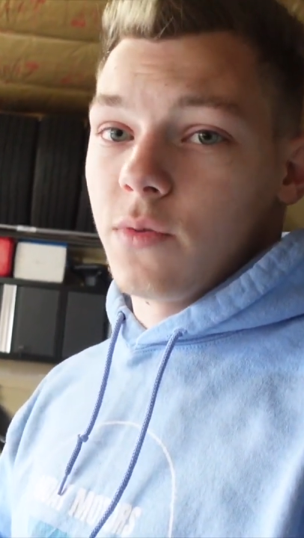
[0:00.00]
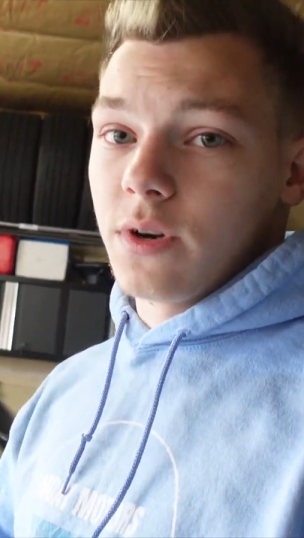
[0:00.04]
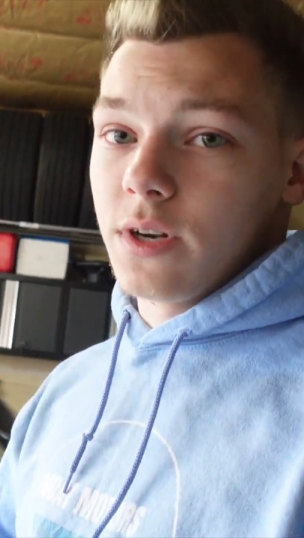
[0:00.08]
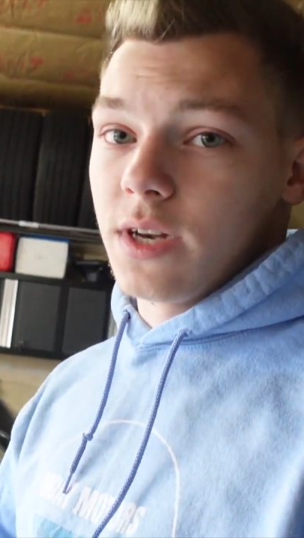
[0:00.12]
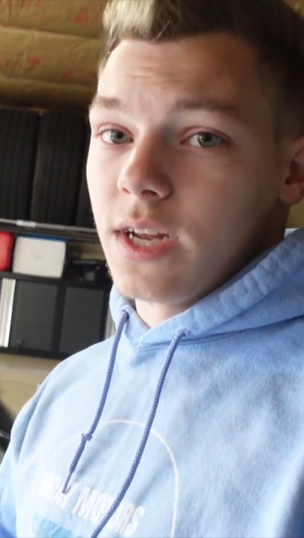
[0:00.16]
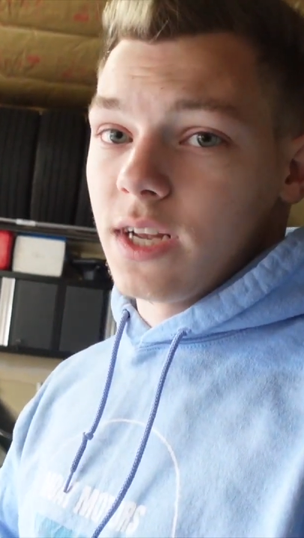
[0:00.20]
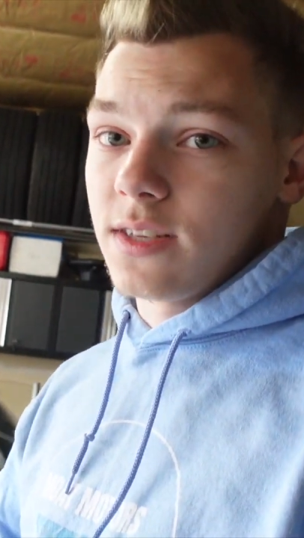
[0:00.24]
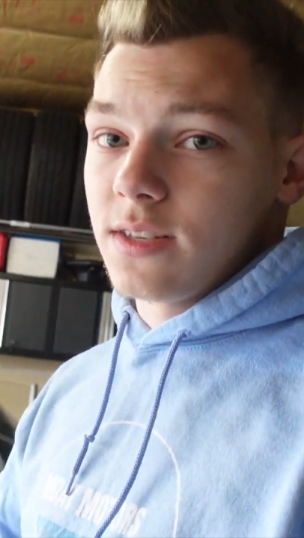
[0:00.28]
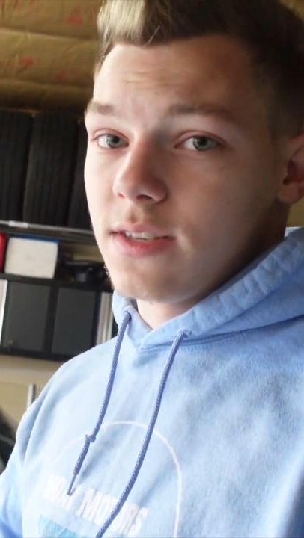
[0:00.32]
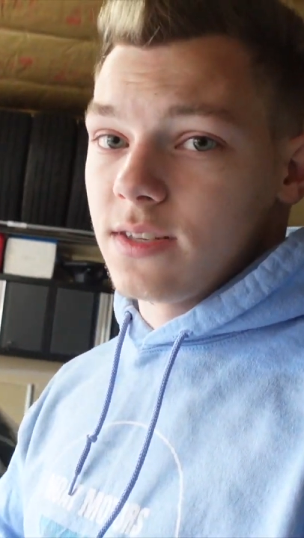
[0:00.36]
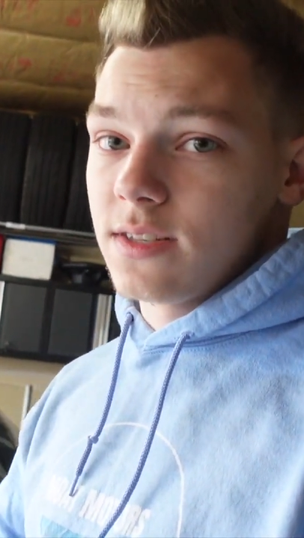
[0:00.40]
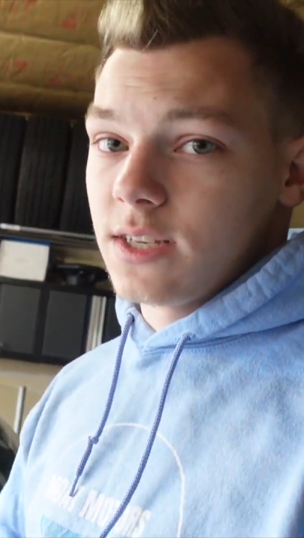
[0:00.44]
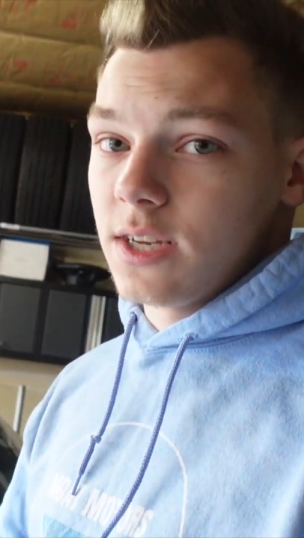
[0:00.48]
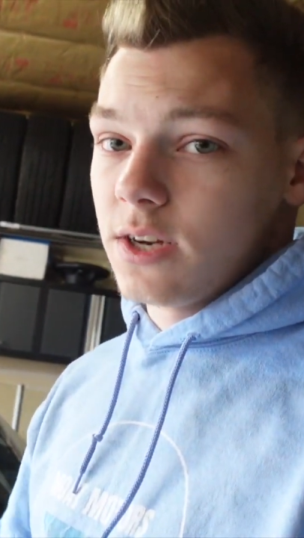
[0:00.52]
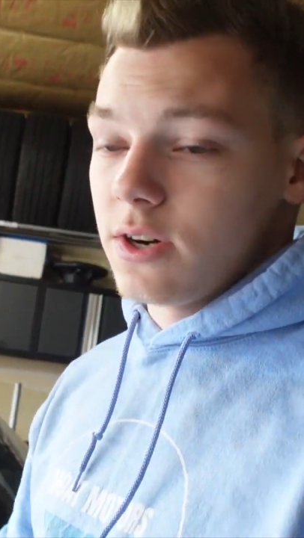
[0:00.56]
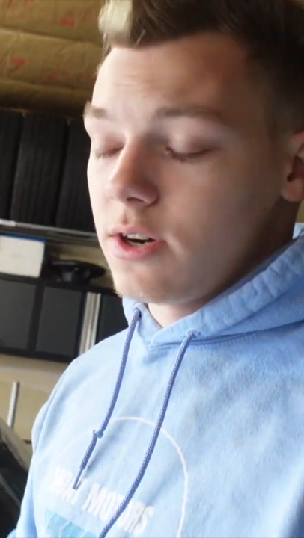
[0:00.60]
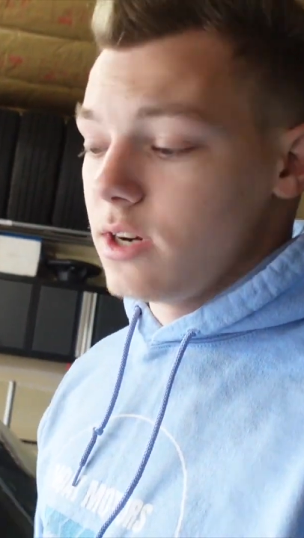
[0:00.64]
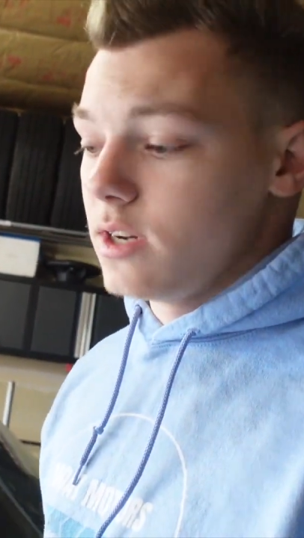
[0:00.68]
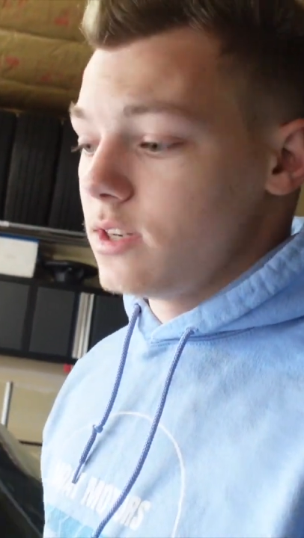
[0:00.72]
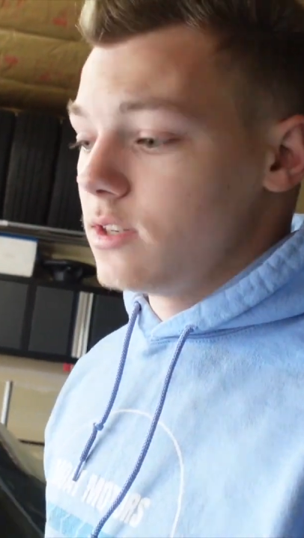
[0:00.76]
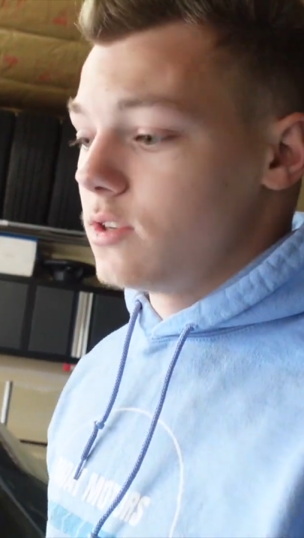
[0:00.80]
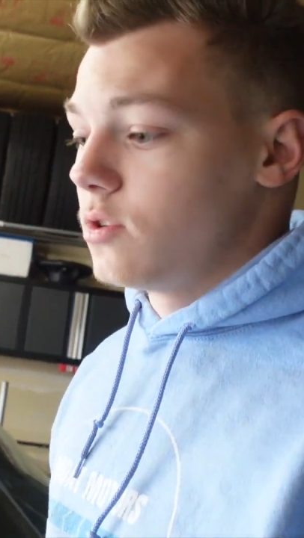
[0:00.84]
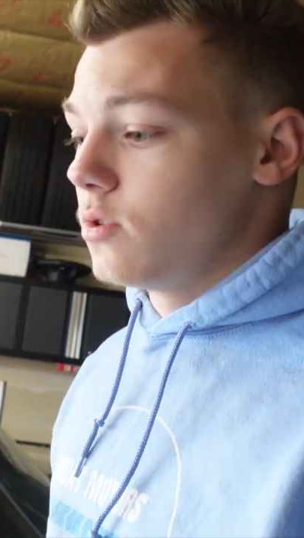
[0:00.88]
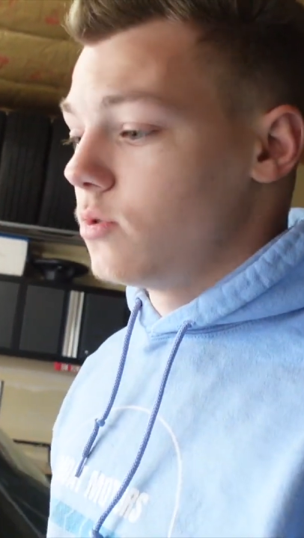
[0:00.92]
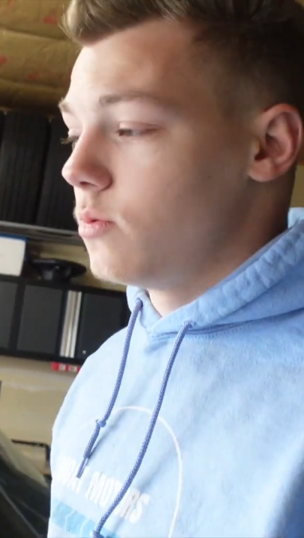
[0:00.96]
necessary
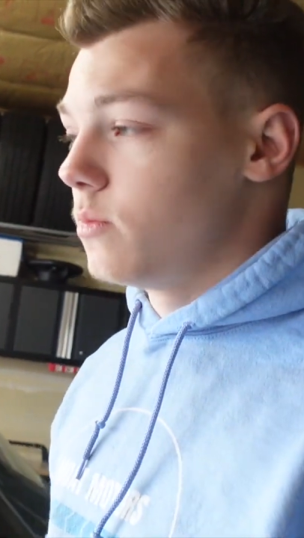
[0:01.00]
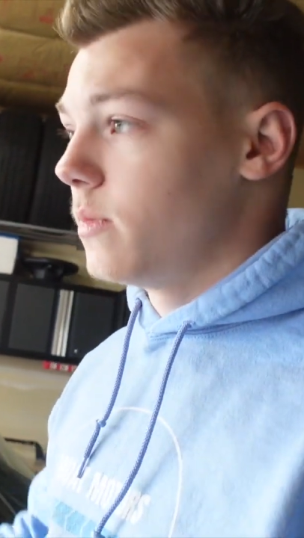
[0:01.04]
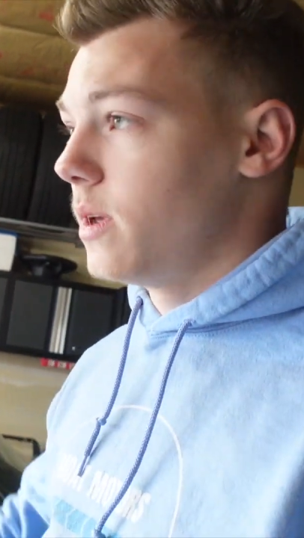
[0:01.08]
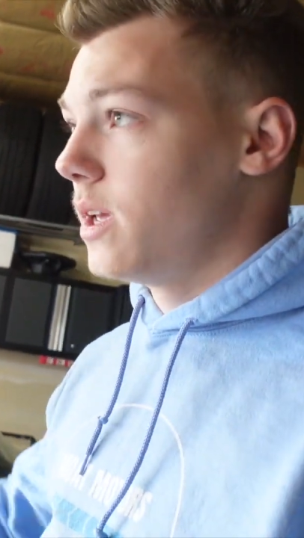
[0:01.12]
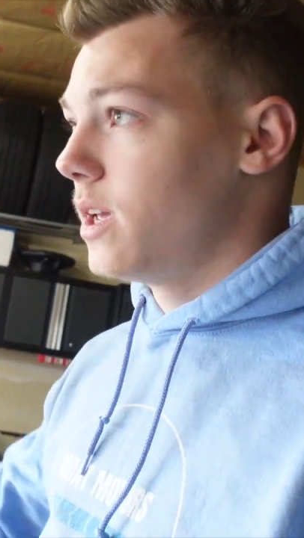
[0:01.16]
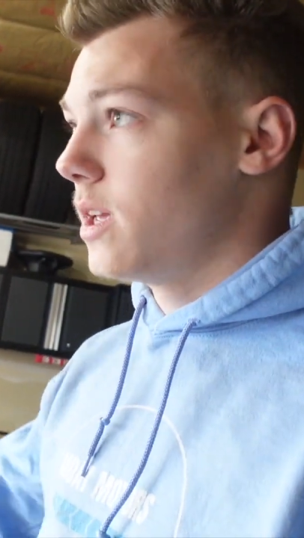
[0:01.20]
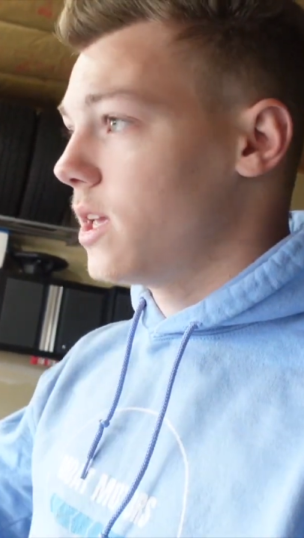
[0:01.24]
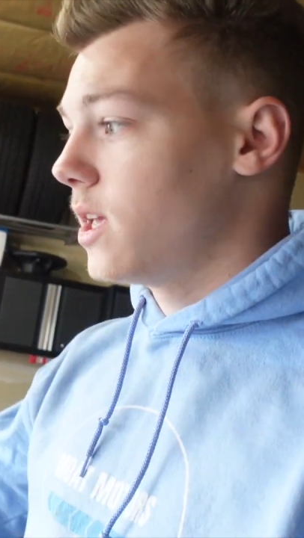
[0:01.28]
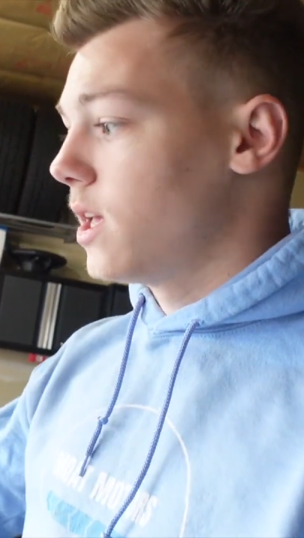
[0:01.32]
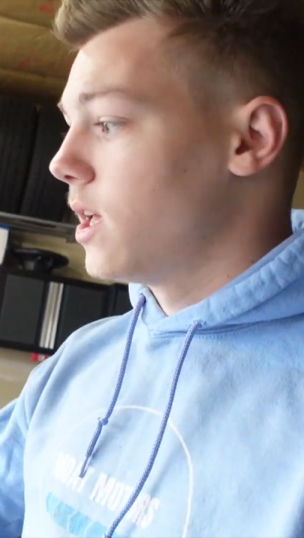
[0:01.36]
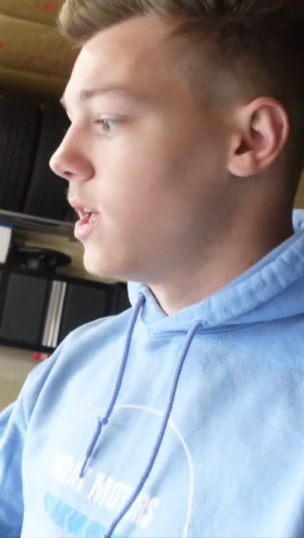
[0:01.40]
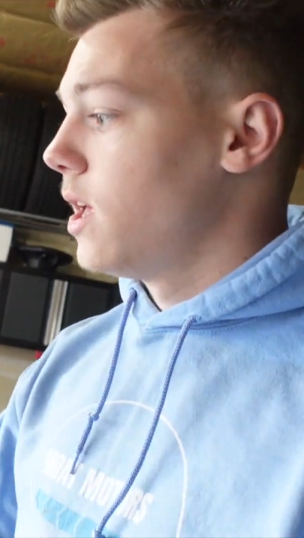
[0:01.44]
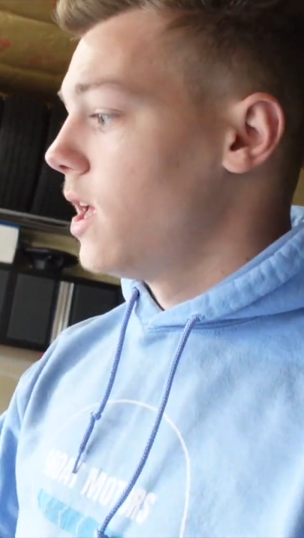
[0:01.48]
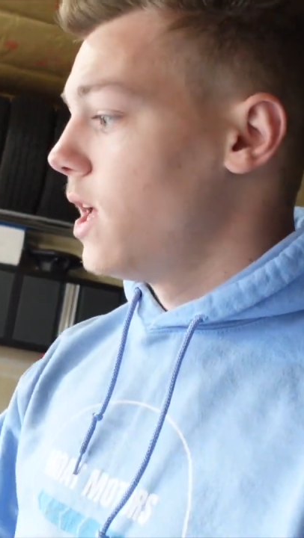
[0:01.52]
to make